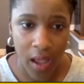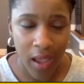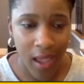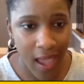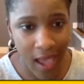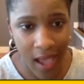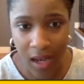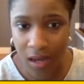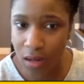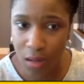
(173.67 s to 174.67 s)

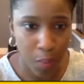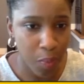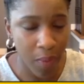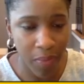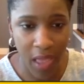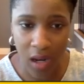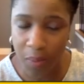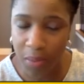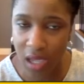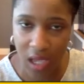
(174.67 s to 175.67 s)
and bump that
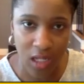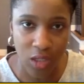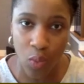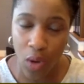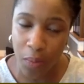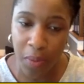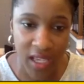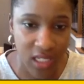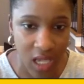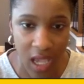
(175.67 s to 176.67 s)
up against what
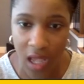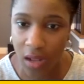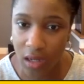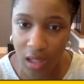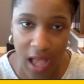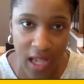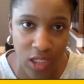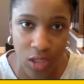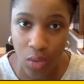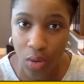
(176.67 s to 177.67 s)
PayScale and
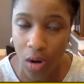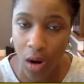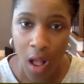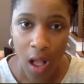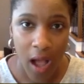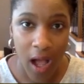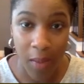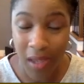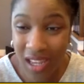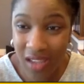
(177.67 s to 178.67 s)
Glassdoor,
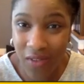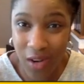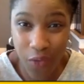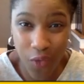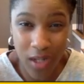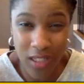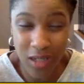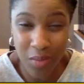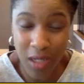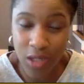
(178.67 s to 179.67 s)
and even friends
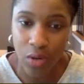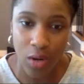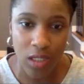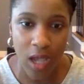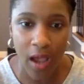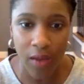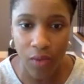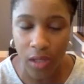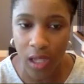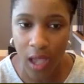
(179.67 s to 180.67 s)
and mentors. I
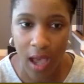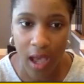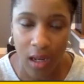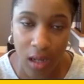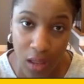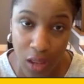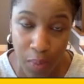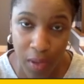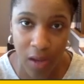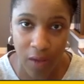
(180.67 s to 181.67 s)
really had the
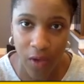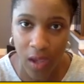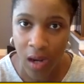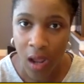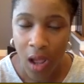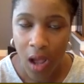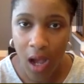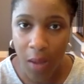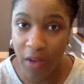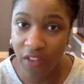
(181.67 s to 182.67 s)
benefit
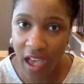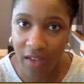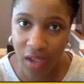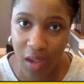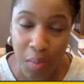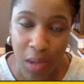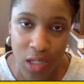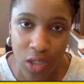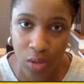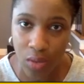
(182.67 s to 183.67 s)
of having
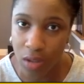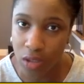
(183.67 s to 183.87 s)
mentors